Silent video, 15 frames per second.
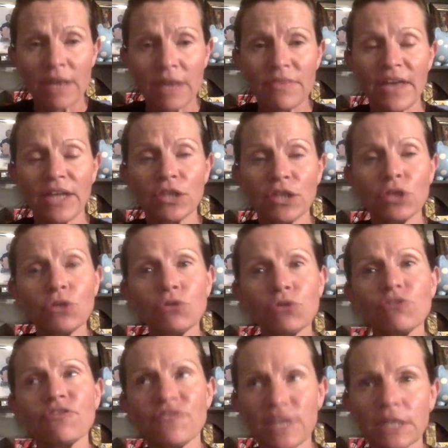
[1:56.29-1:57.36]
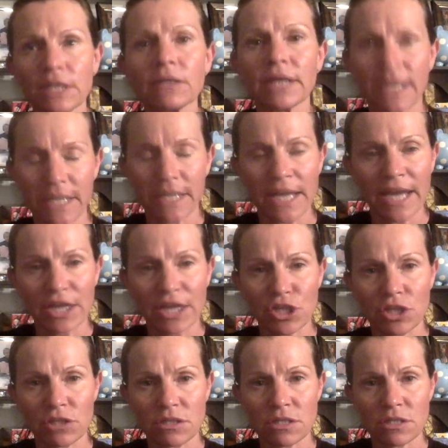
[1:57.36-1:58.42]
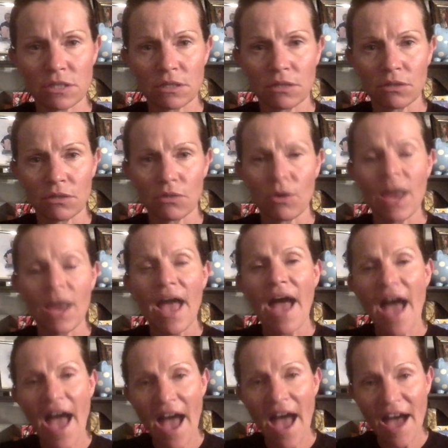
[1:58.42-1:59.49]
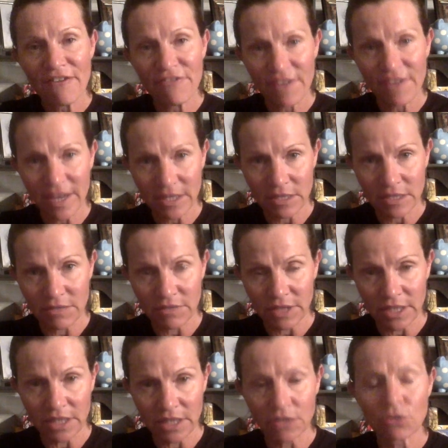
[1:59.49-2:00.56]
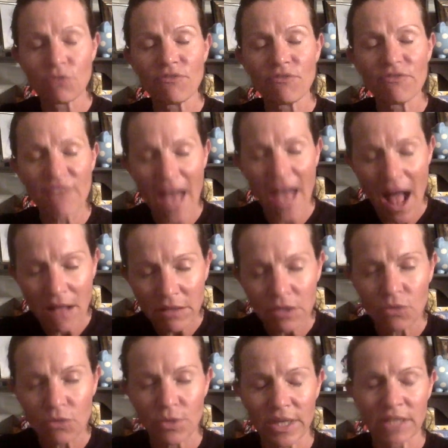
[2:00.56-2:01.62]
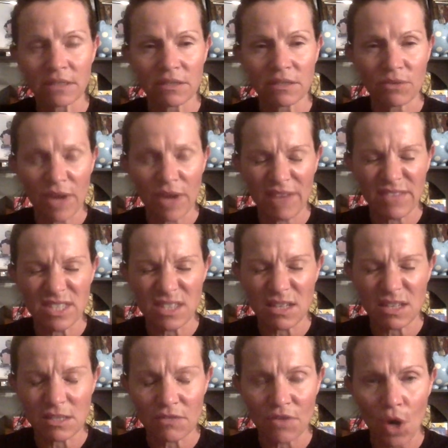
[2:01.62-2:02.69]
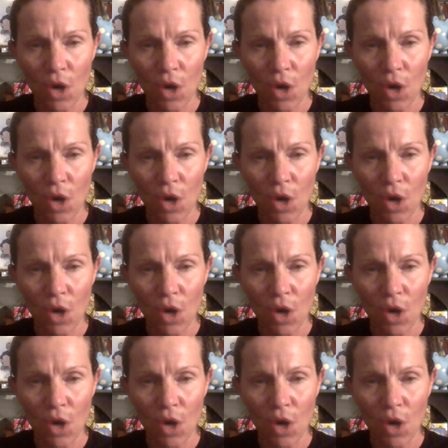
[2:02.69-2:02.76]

that you feel a connection to affectively, you value it, you have a sense of